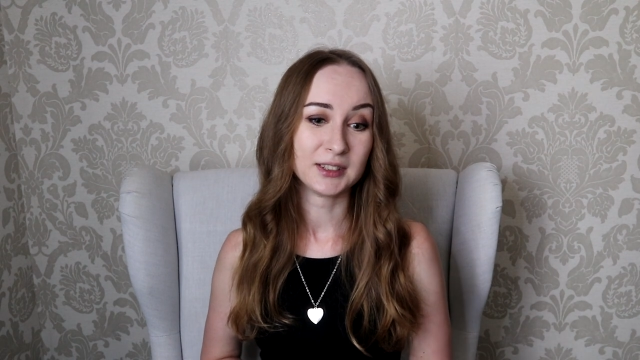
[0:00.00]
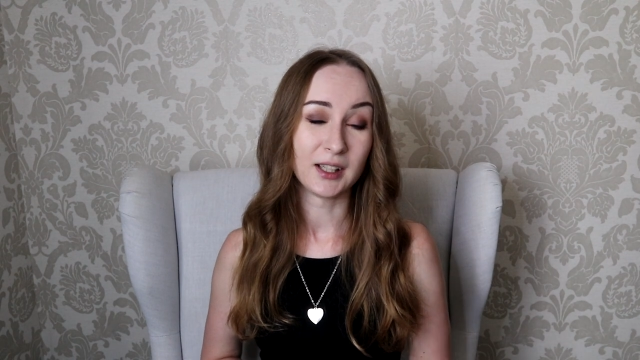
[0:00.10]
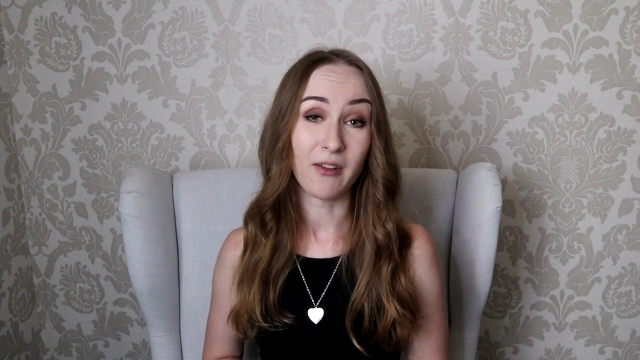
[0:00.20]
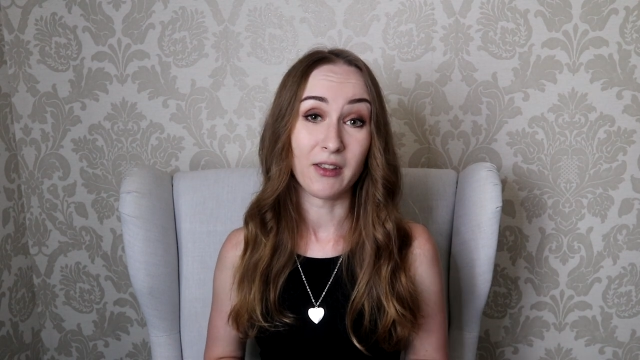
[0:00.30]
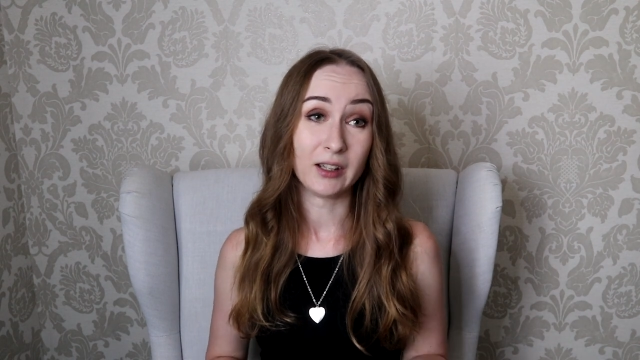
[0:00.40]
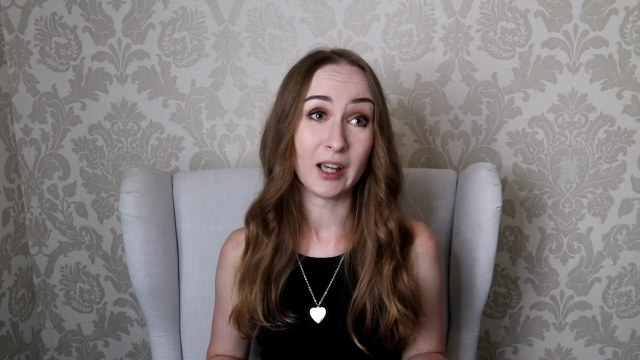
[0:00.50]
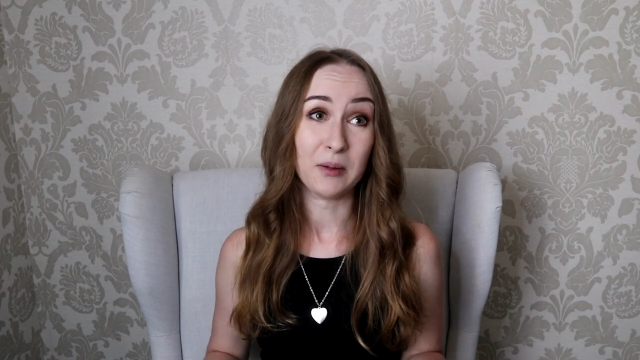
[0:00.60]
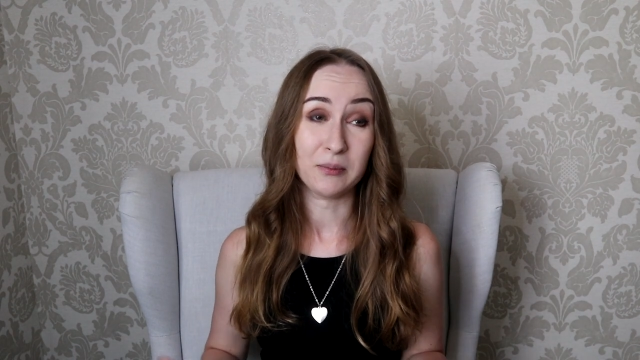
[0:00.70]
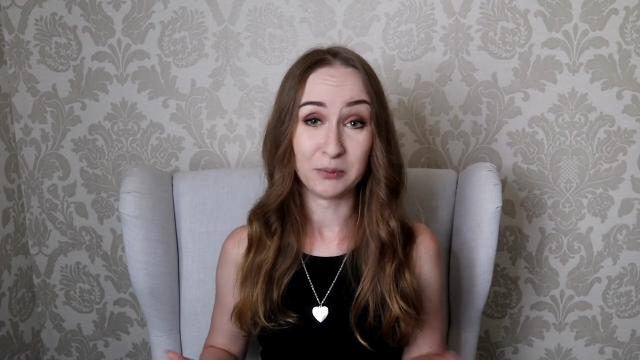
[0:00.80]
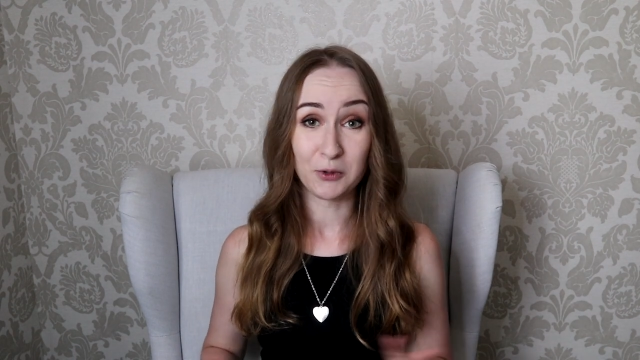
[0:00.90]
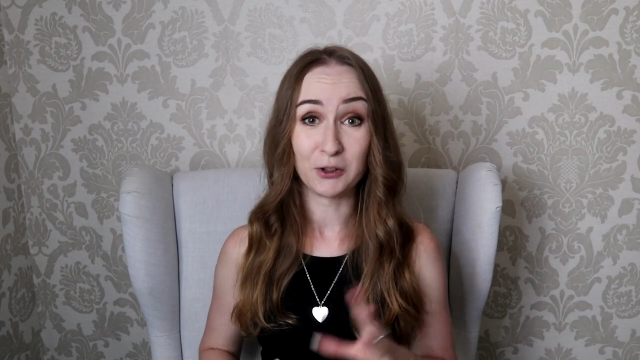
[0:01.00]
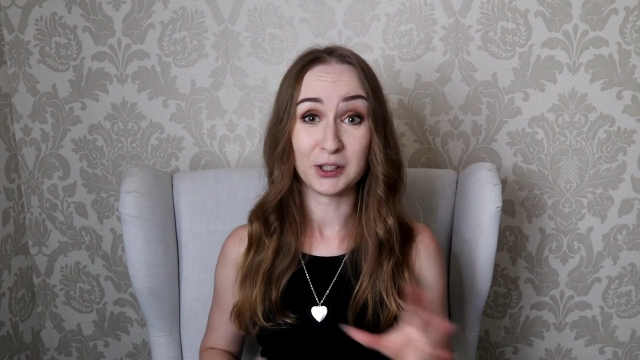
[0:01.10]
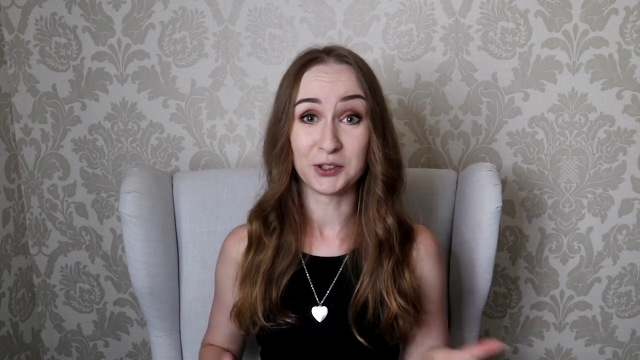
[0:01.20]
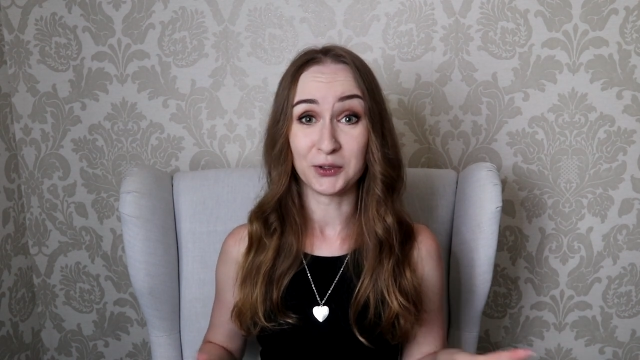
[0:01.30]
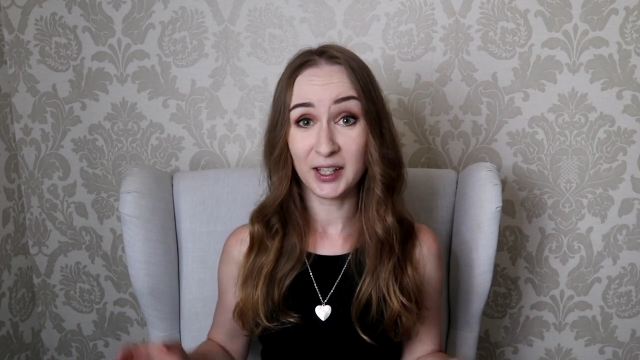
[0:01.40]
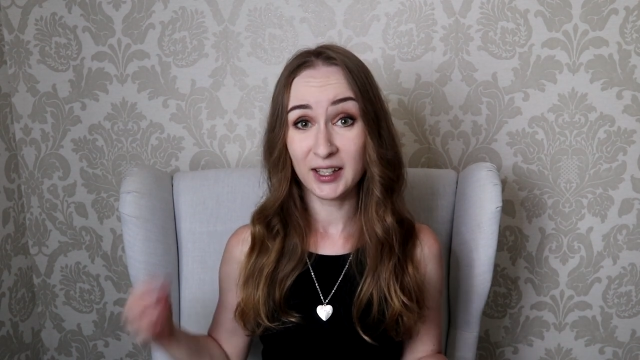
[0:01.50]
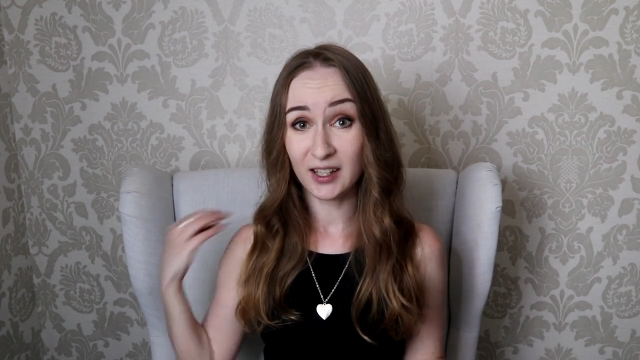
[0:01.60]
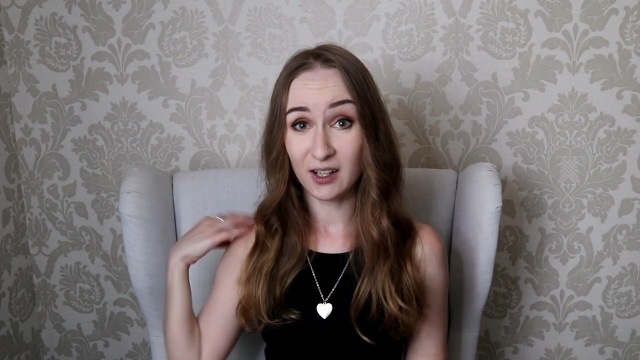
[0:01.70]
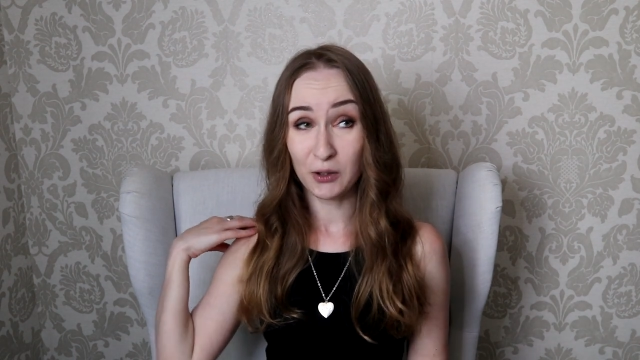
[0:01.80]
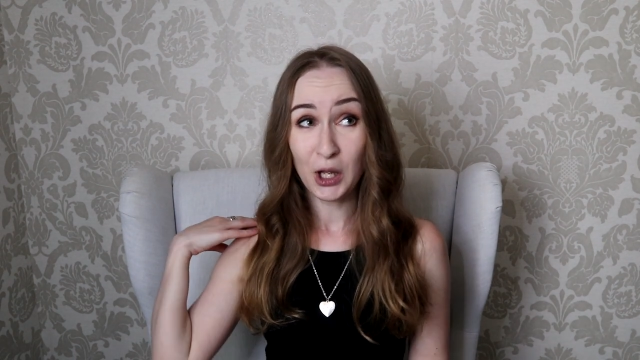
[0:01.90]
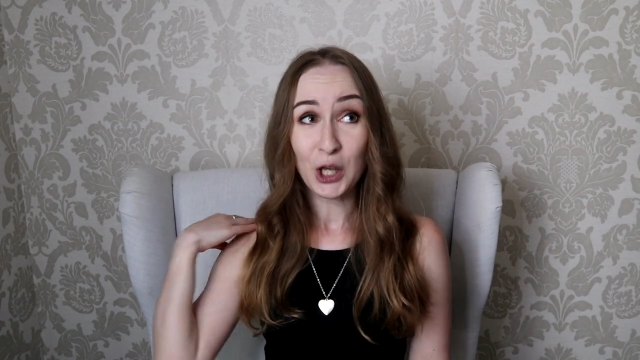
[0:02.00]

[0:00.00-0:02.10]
I think I'm more or less okay now.